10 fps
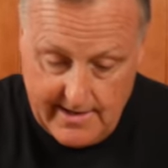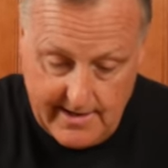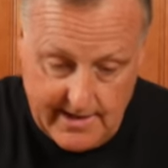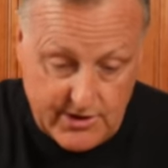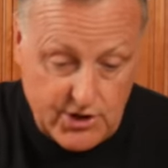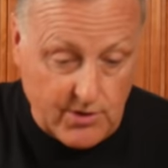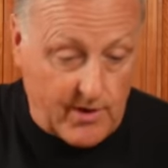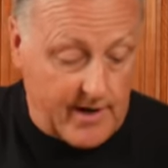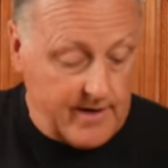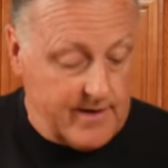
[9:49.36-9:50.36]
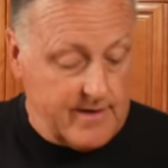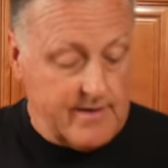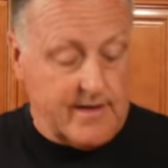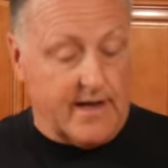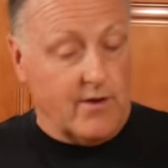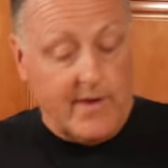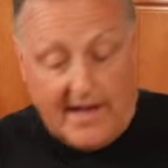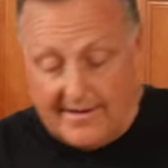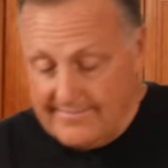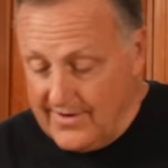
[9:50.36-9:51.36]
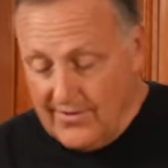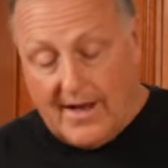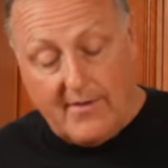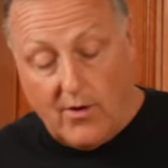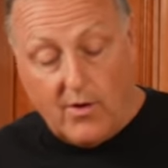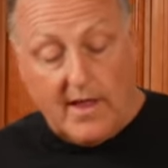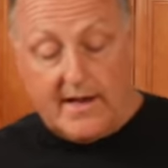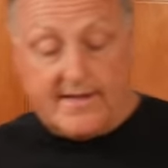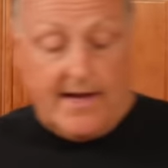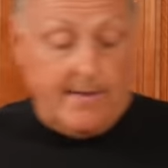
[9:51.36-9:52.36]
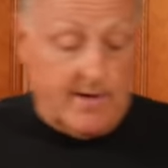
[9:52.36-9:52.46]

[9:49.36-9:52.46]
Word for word: In short, I know we don't have a whole lot of time.